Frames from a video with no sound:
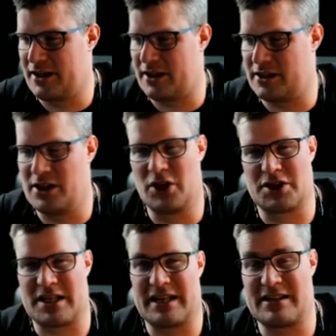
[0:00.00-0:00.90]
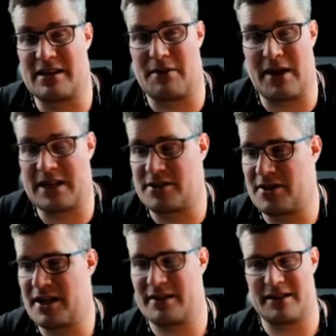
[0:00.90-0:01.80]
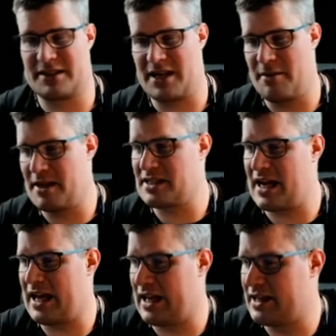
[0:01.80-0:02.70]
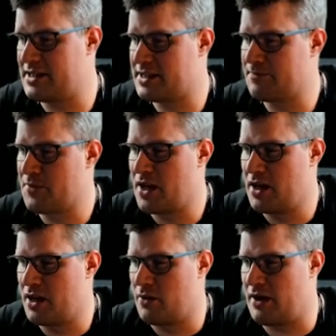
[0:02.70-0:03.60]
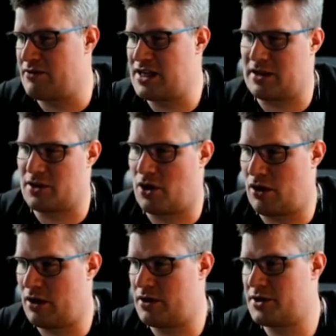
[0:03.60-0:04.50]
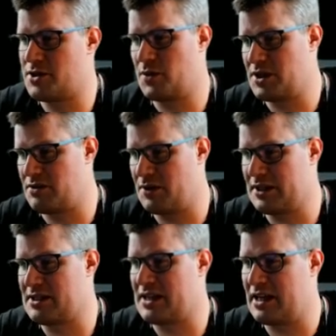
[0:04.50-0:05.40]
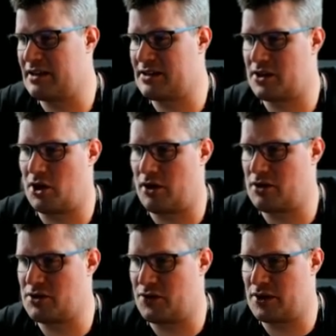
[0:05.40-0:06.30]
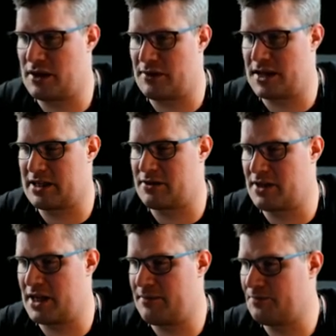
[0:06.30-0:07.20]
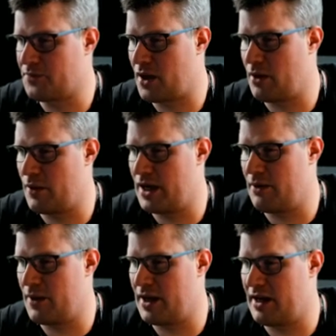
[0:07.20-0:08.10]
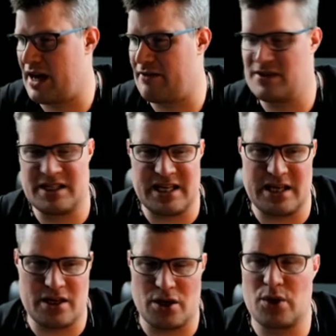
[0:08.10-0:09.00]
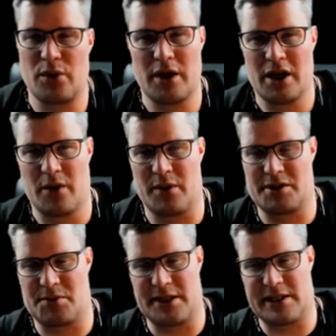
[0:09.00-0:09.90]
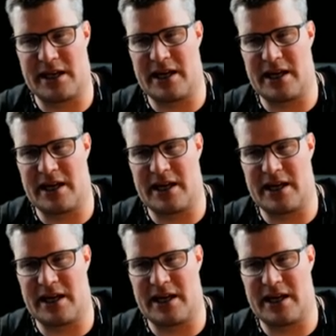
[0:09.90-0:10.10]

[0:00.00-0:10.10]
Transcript: looks at the directory, the same as ls. We have dir colors, which will set colors for the directory. We will have du, which will